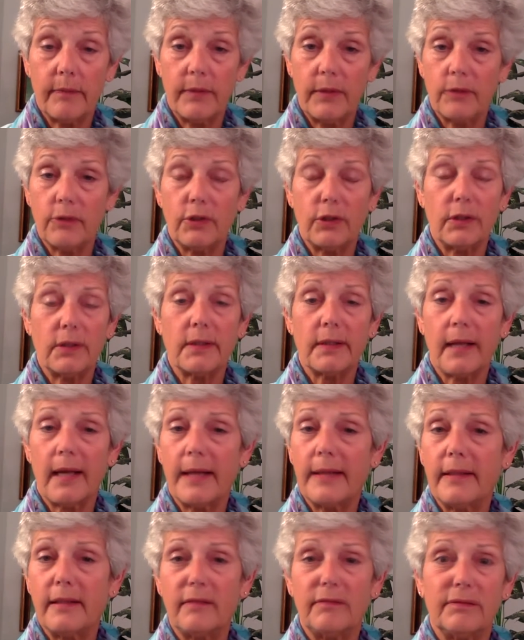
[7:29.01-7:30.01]
They're just
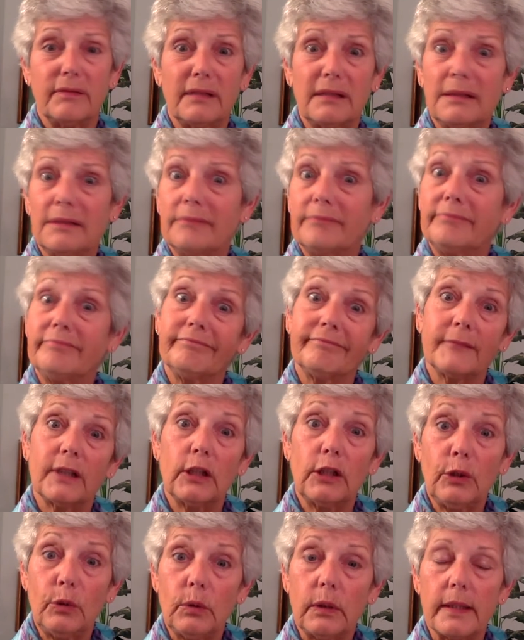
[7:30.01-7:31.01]
kind of
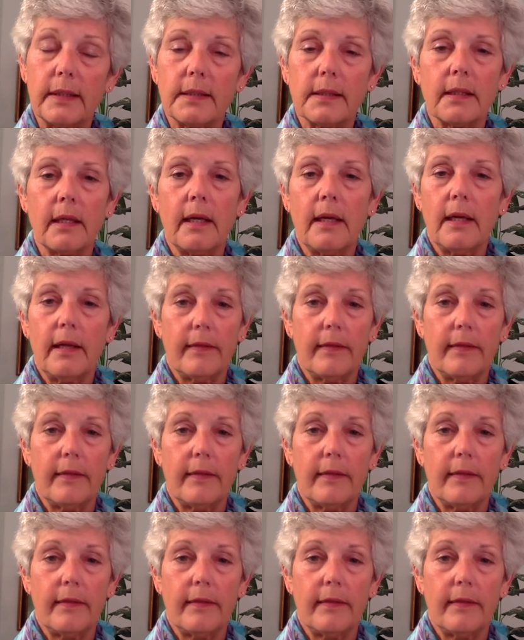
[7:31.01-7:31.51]
clueless.